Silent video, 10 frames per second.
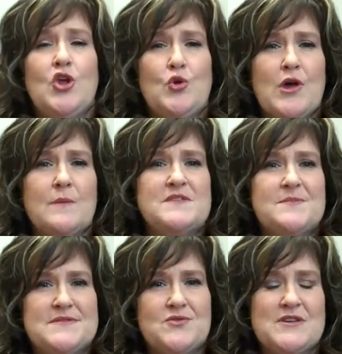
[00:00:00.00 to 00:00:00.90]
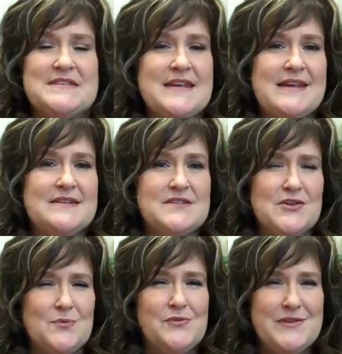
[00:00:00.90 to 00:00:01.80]
who come to Missouri State to
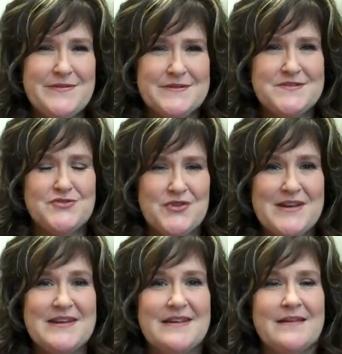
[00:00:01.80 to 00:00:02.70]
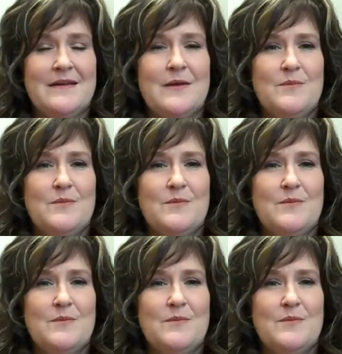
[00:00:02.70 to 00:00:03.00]
complete this training